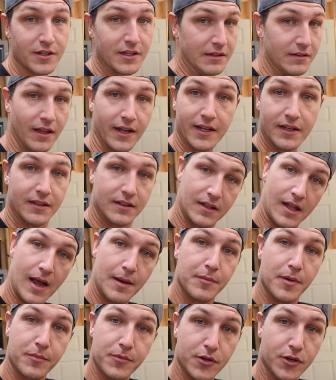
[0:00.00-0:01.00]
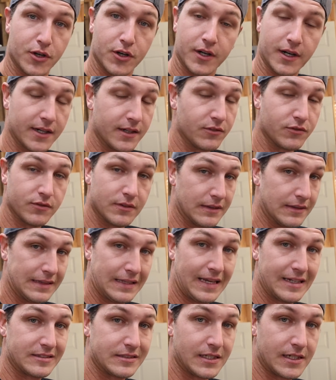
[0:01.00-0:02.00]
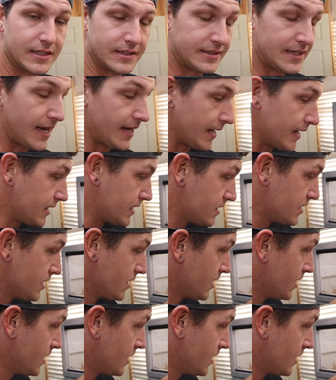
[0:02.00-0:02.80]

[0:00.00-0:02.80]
that like climbed up the hook in less than a second,